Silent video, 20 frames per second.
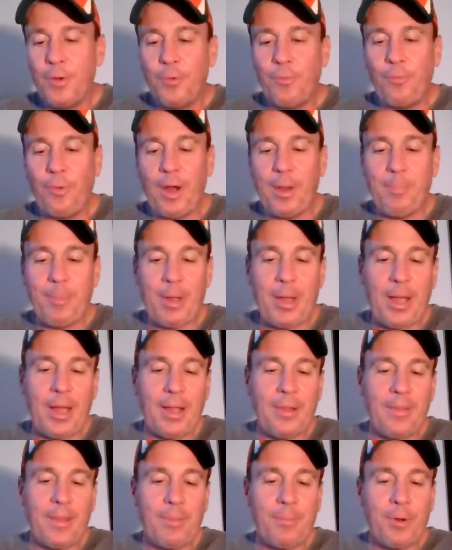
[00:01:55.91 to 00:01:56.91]
Right
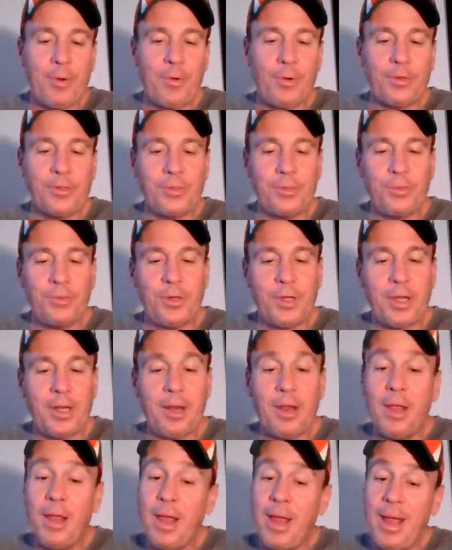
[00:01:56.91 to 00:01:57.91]
behind them, of course, you're looking
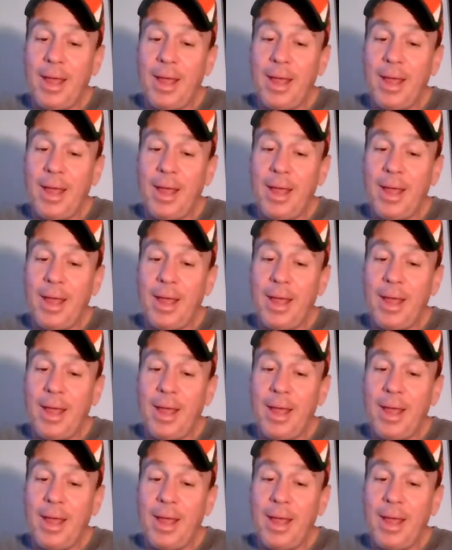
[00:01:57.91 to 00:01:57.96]
at